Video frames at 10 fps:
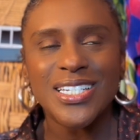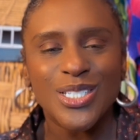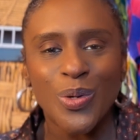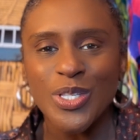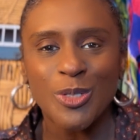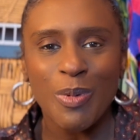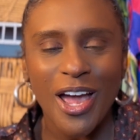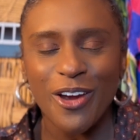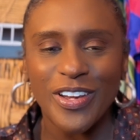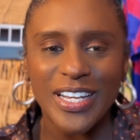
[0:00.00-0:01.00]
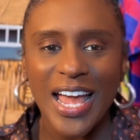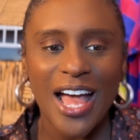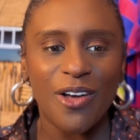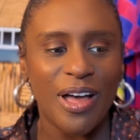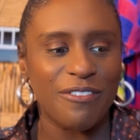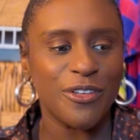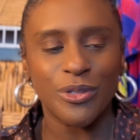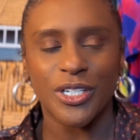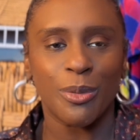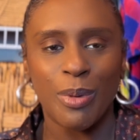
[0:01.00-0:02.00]
is so inspiring now, I feel
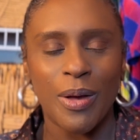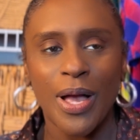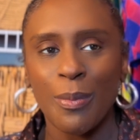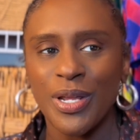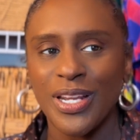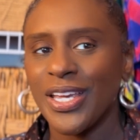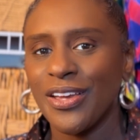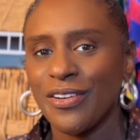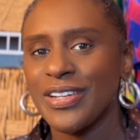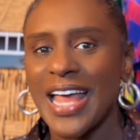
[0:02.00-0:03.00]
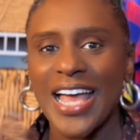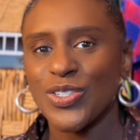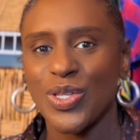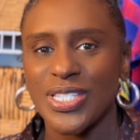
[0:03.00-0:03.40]
good about coming in here and actually